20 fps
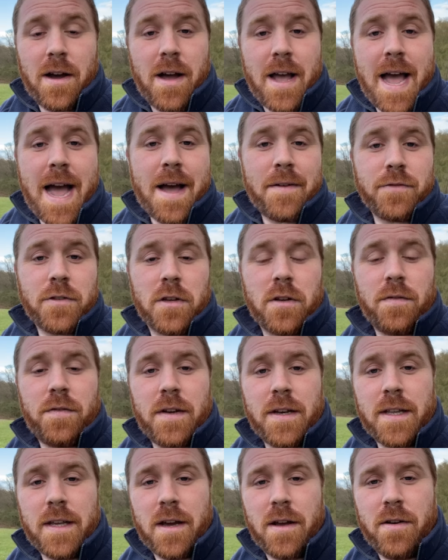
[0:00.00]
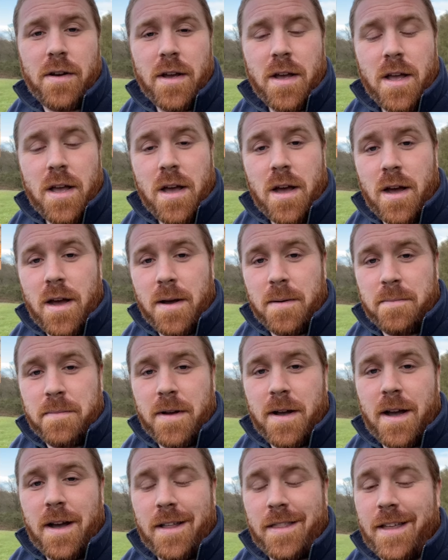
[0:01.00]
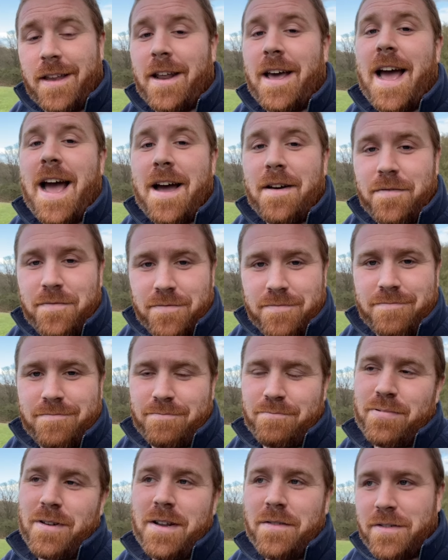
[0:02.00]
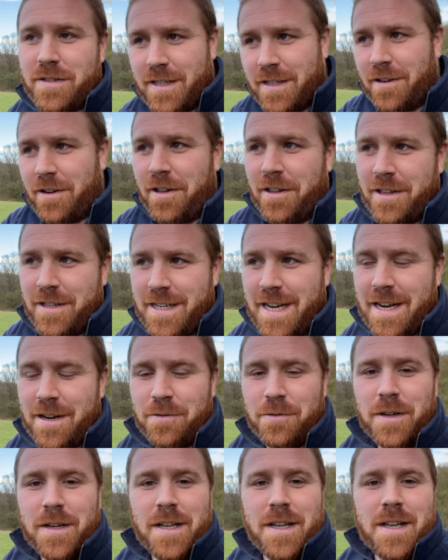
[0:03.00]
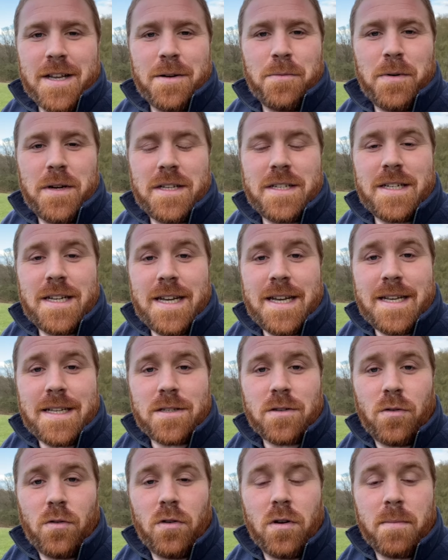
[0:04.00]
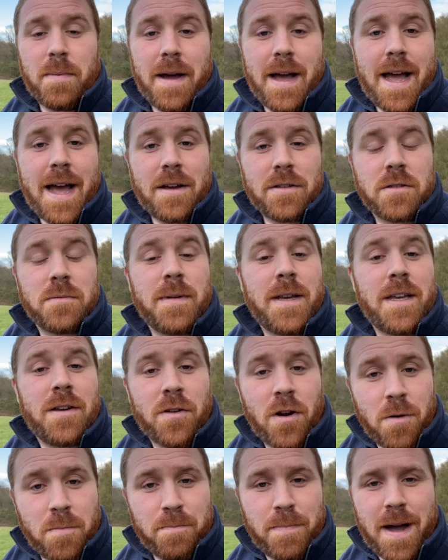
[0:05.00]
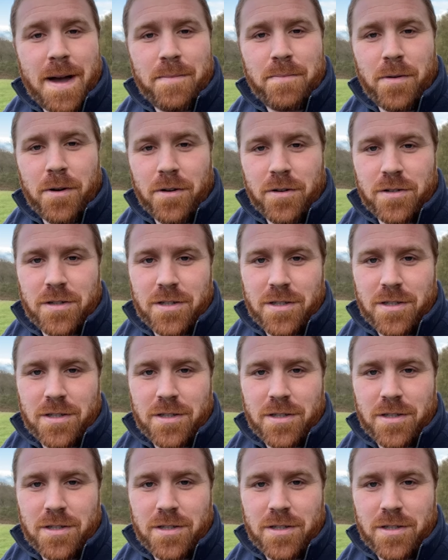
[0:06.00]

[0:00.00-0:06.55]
I have done a video um, that I have previously done on the channel, which is all about how to make your own bat box.